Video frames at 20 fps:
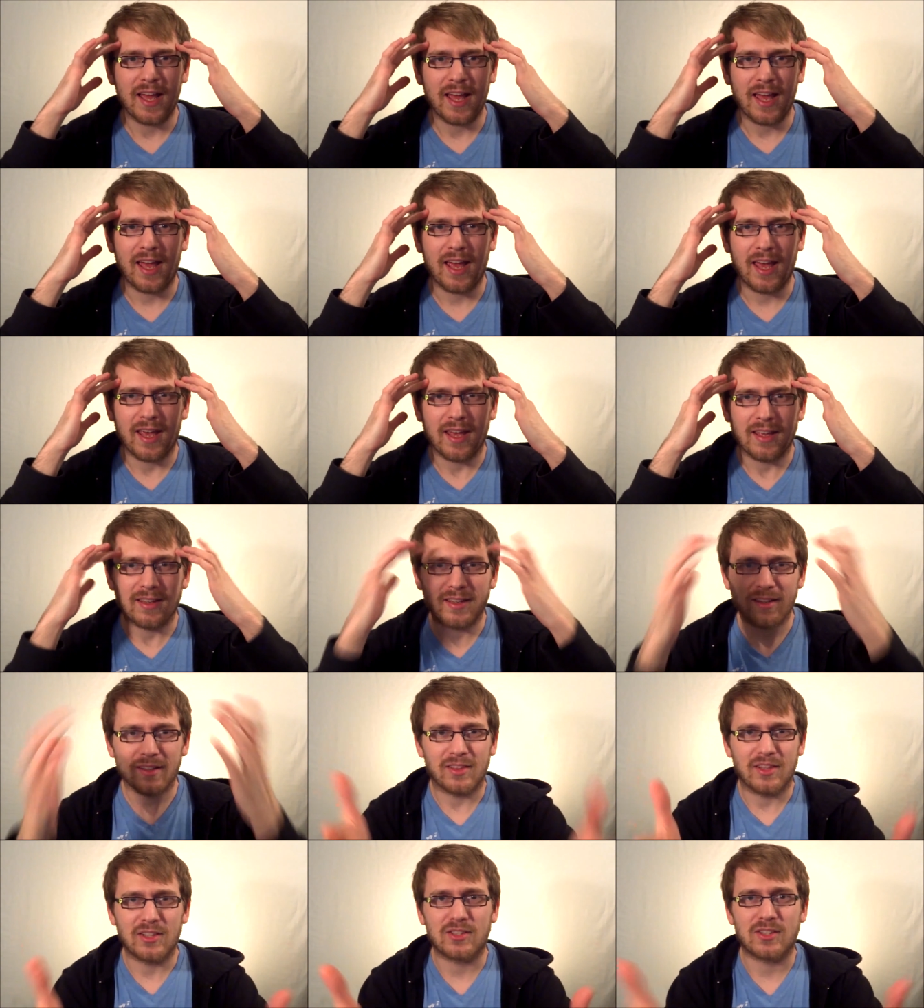and
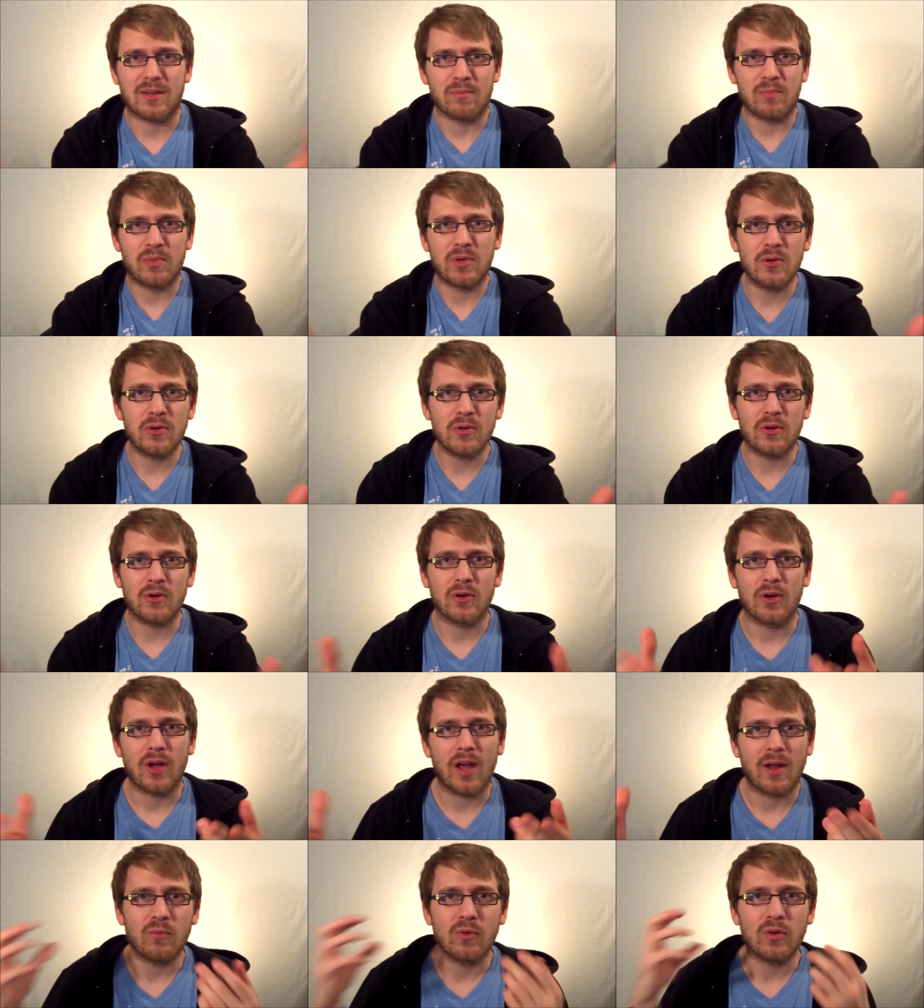this
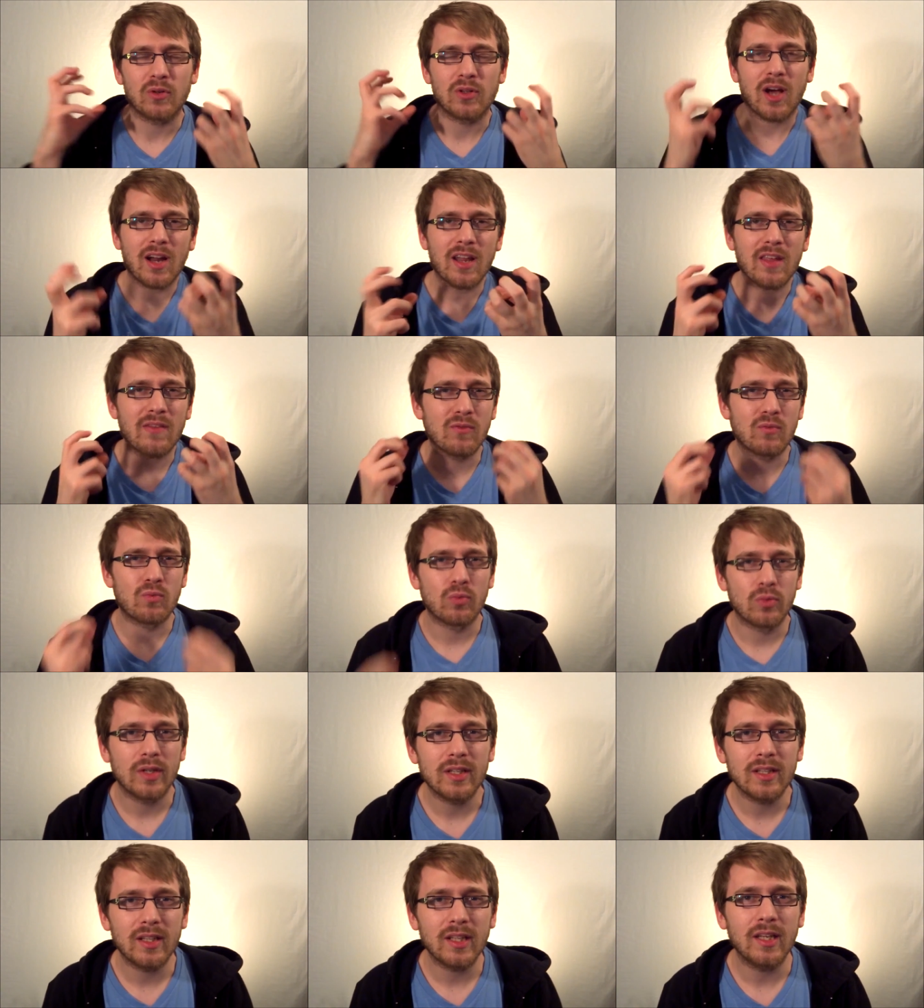computer, and we're not even
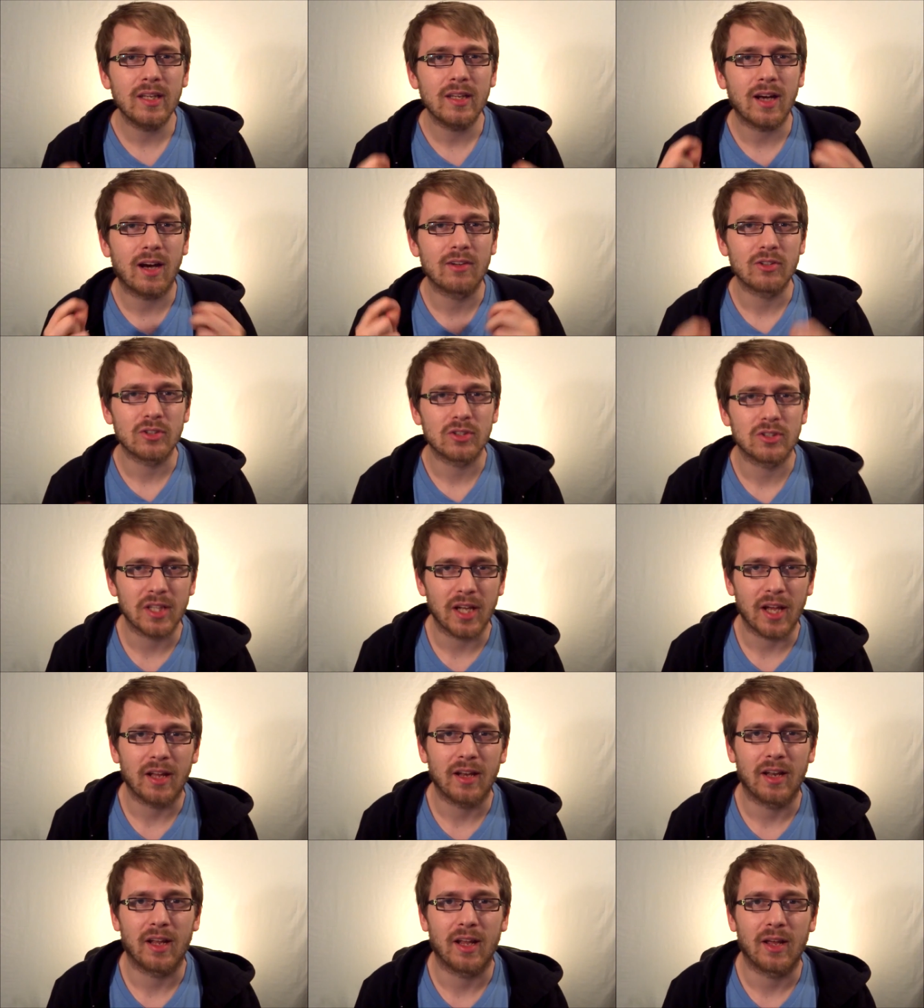really
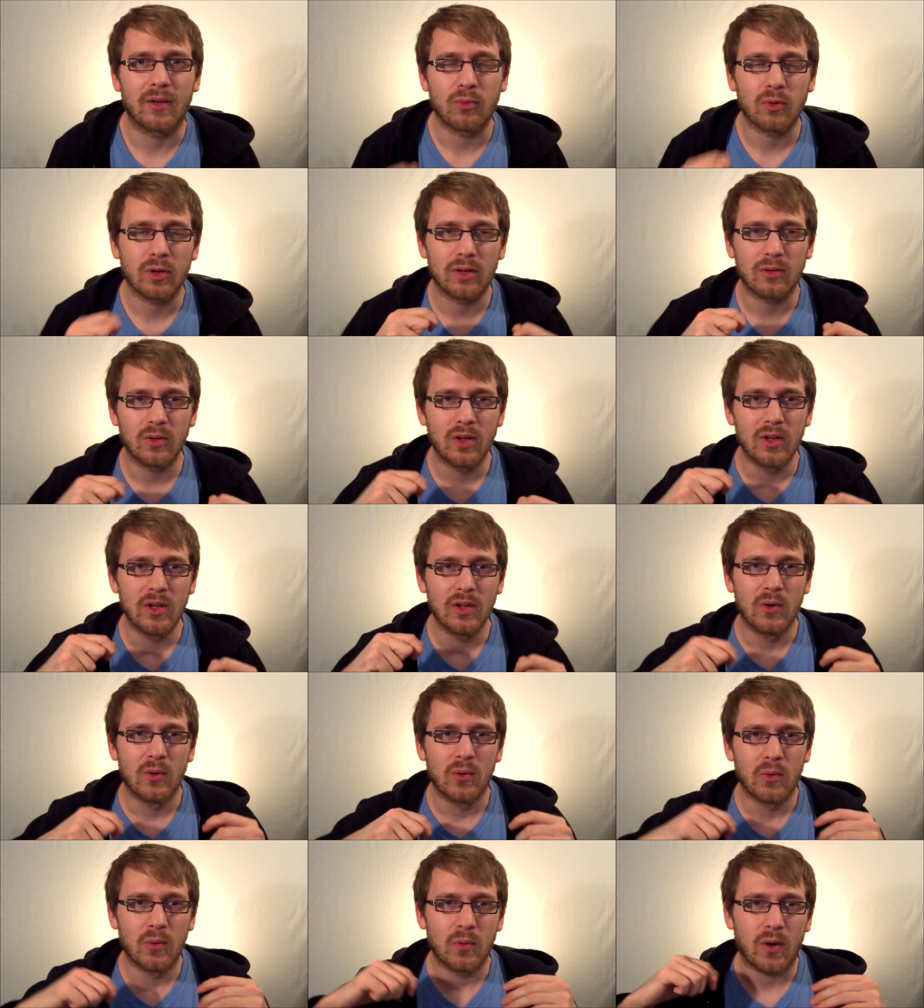understanding it. We're,
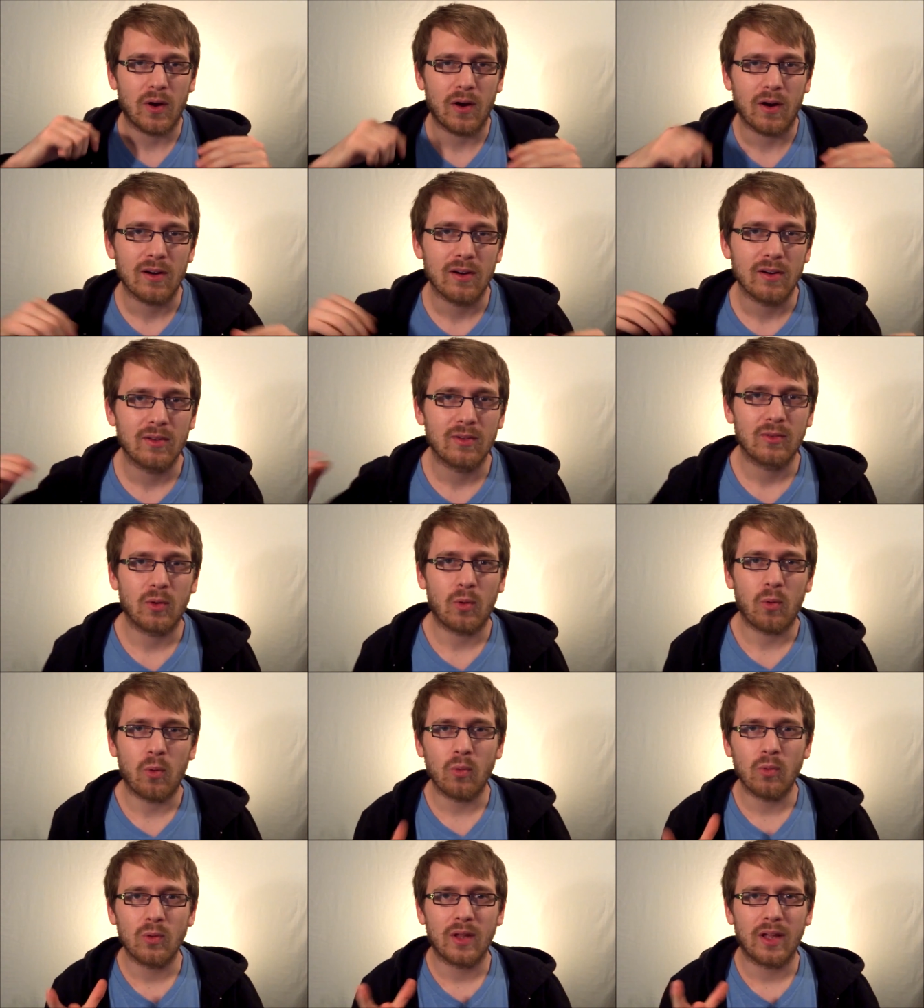our
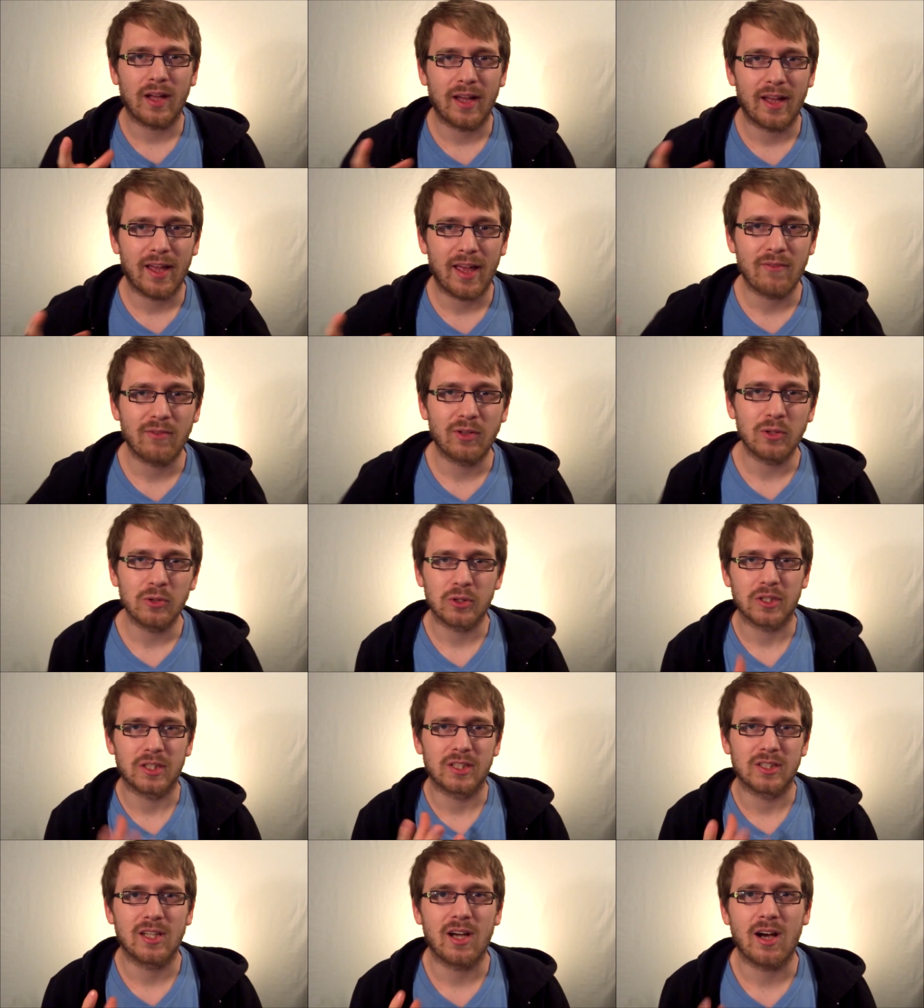whole
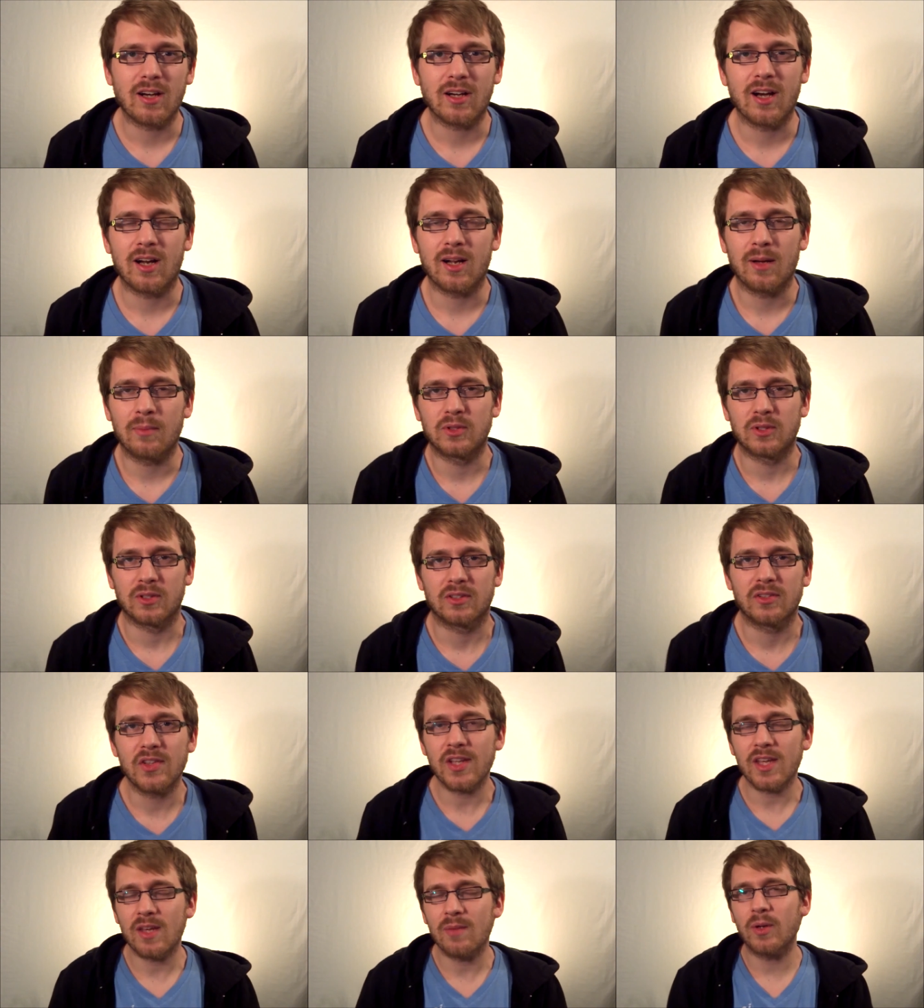evolution is not cut up to us.
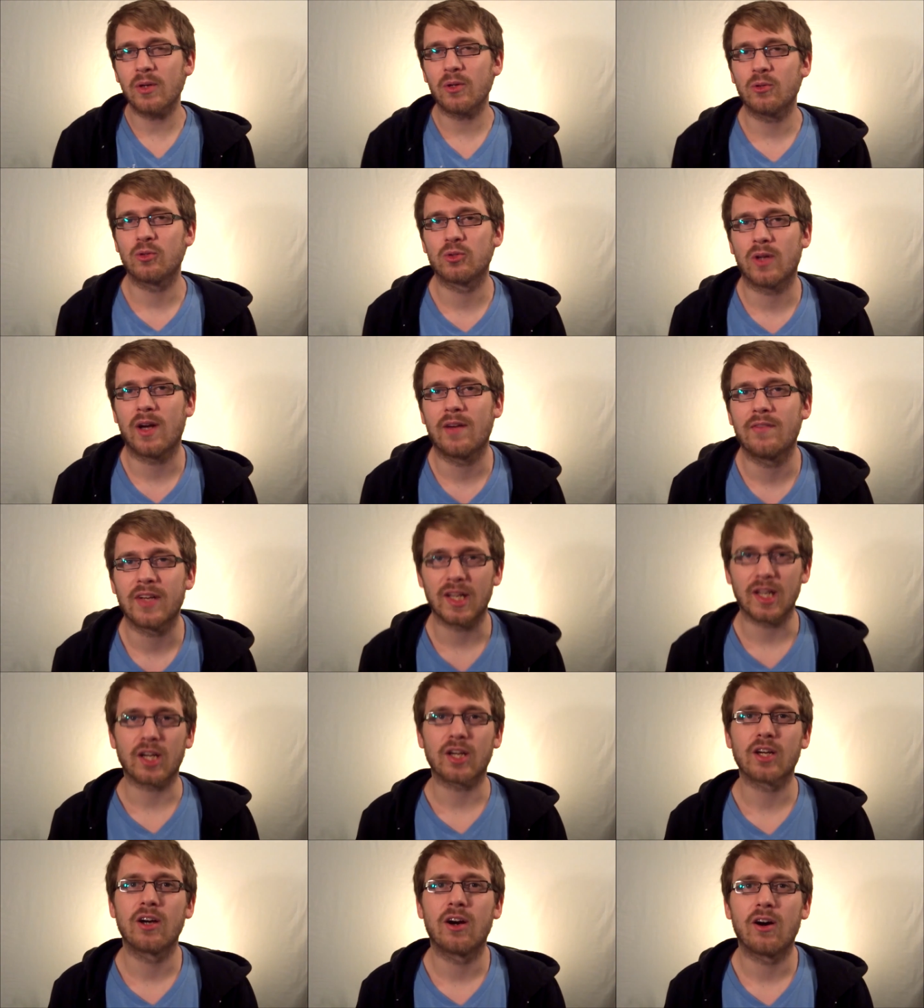Thinking about you driving in
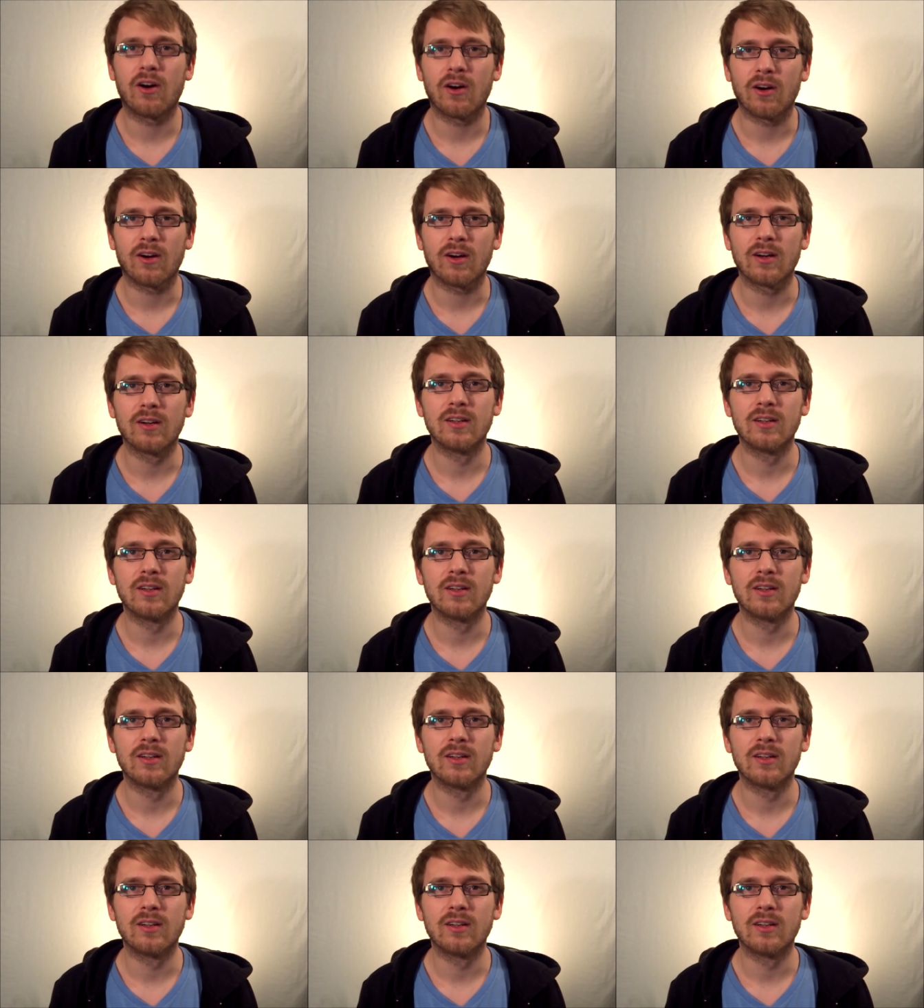a car,